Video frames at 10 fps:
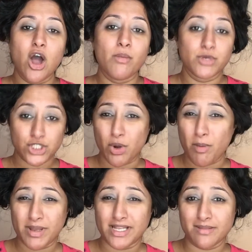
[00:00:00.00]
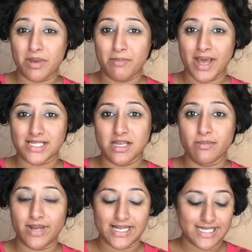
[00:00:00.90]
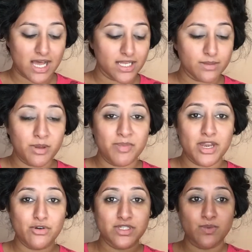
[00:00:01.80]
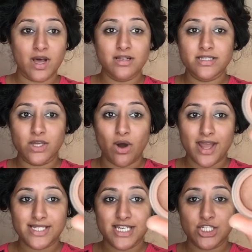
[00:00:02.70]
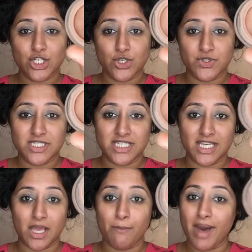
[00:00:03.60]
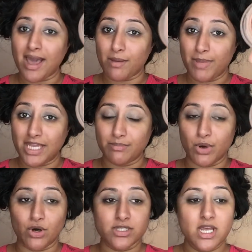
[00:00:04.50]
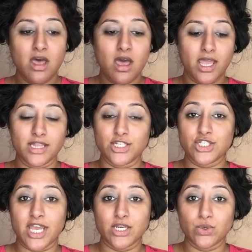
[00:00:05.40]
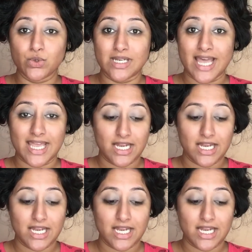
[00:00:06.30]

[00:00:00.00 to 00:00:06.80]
show up a little bit better and blend out a little bit better as well. So I tend to use the MAC paint pot in the shade called Laying